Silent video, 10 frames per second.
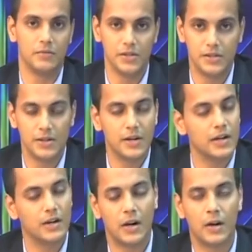Now,
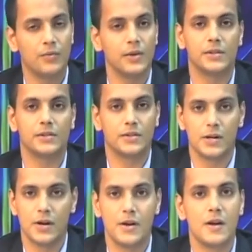turbine blades
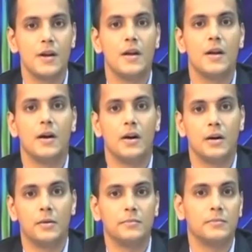as
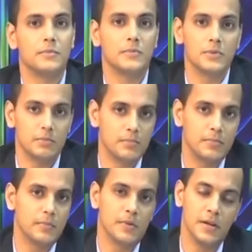you are probably
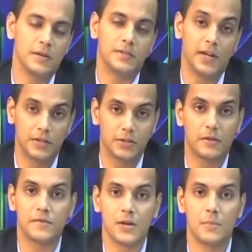aware would
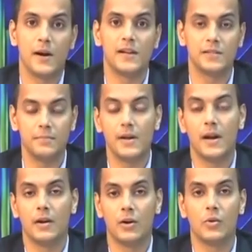are
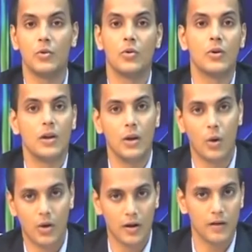likely to have
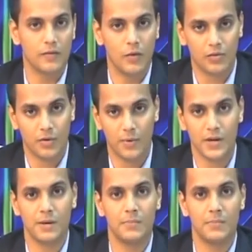much higher camber